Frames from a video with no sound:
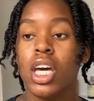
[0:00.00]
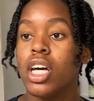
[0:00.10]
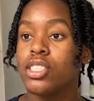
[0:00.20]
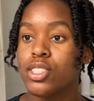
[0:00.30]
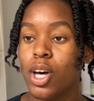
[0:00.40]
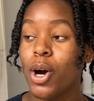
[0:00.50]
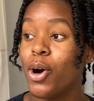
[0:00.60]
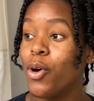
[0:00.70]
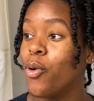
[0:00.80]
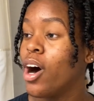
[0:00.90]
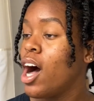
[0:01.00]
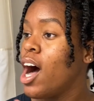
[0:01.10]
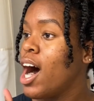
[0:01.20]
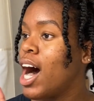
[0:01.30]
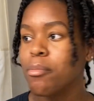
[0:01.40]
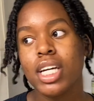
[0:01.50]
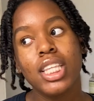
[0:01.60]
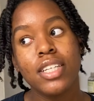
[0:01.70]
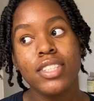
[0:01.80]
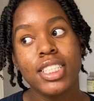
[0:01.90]
So I'm gonna
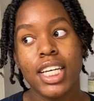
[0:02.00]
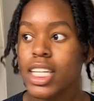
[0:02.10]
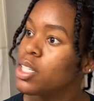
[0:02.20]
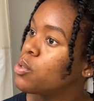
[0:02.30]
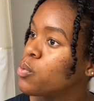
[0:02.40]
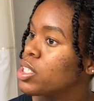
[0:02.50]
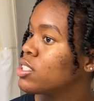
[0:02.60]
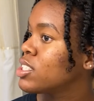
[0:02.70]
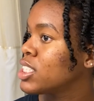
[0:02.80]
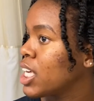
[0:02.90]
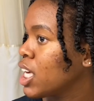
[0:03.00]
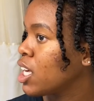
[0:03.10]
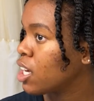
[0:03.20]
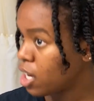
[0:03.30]
leave this in. We'll see.